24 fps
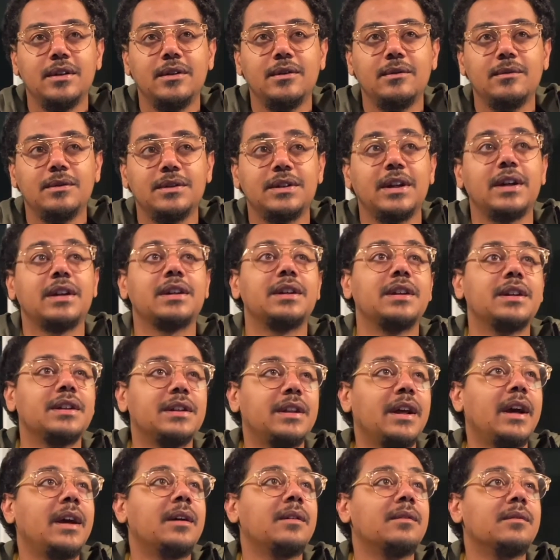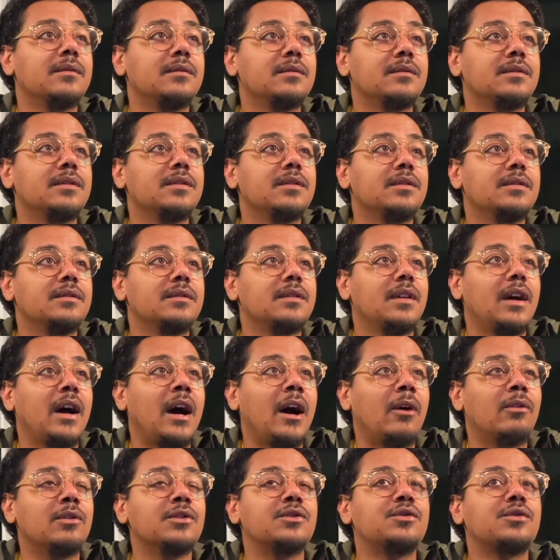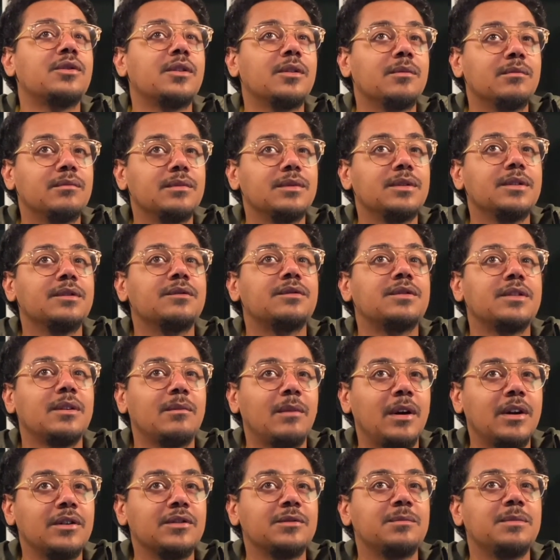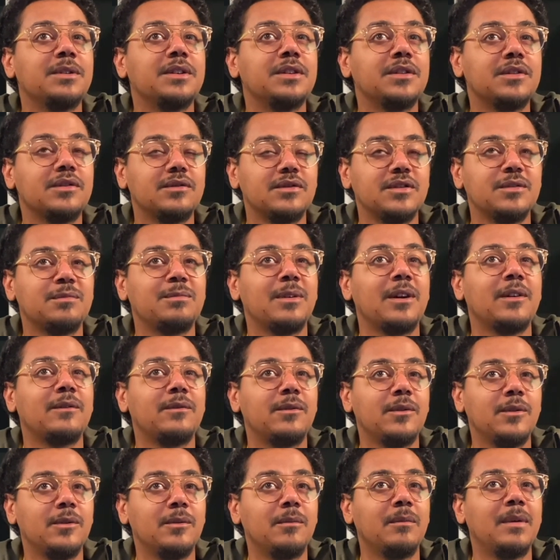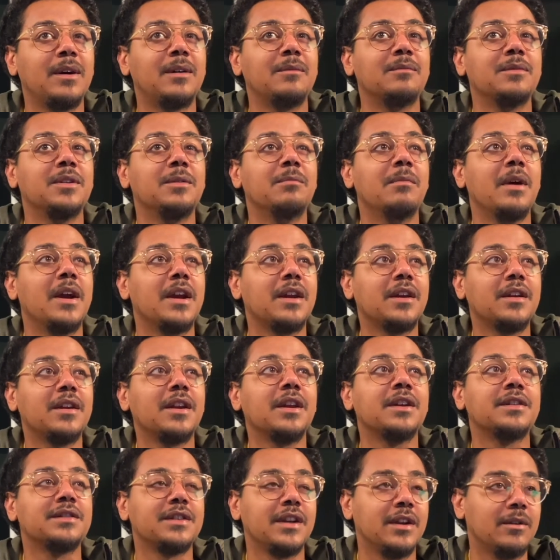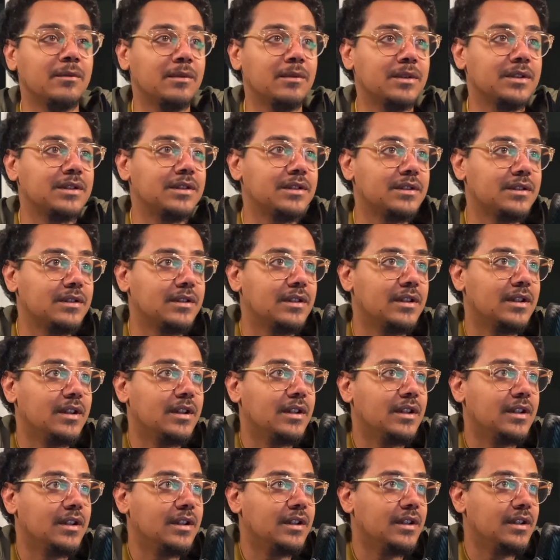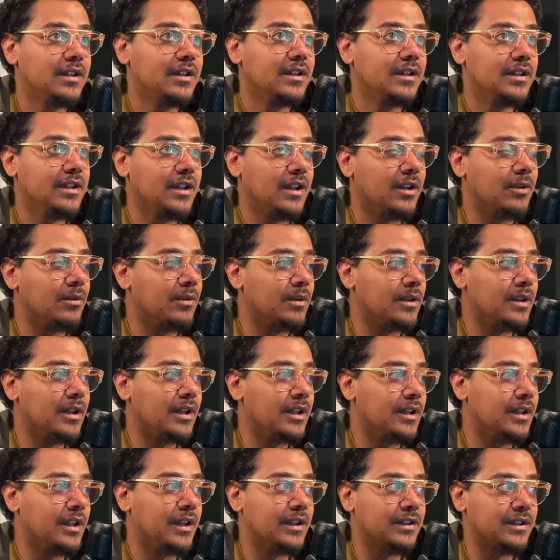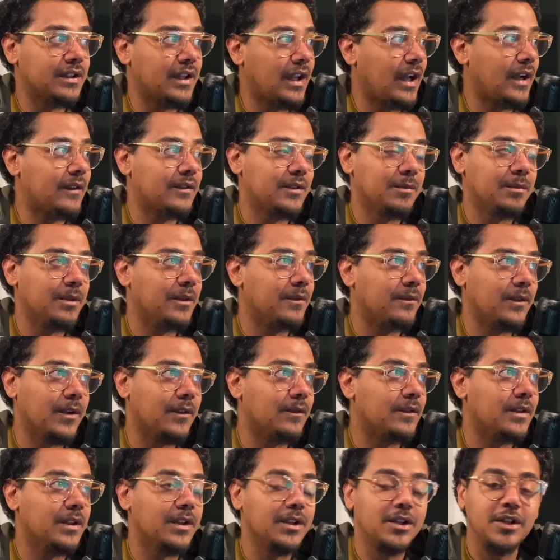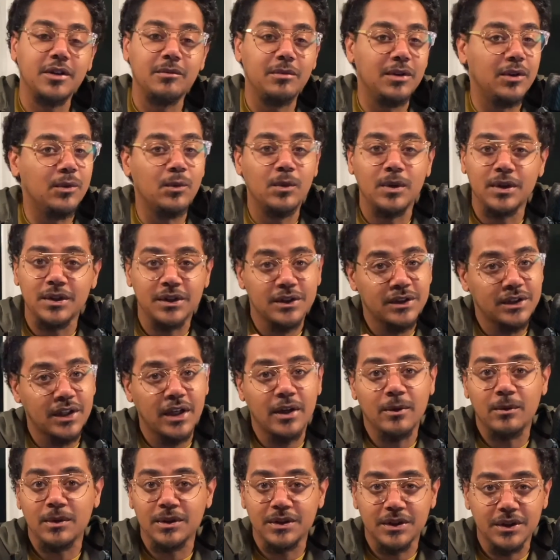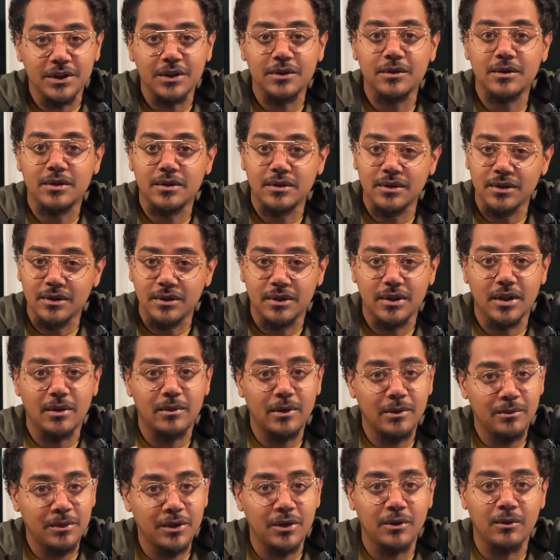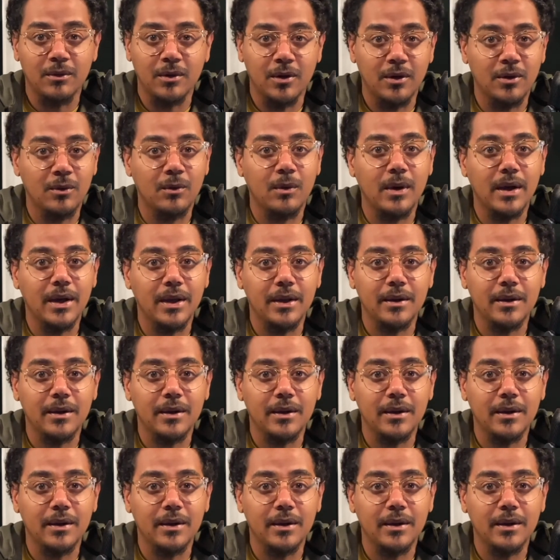Which I can get that. I would trip if somebody was being disrespectful about me making a sandwich. It doesn't have to be 50. It could be one sandwich and you come at me the wrong way.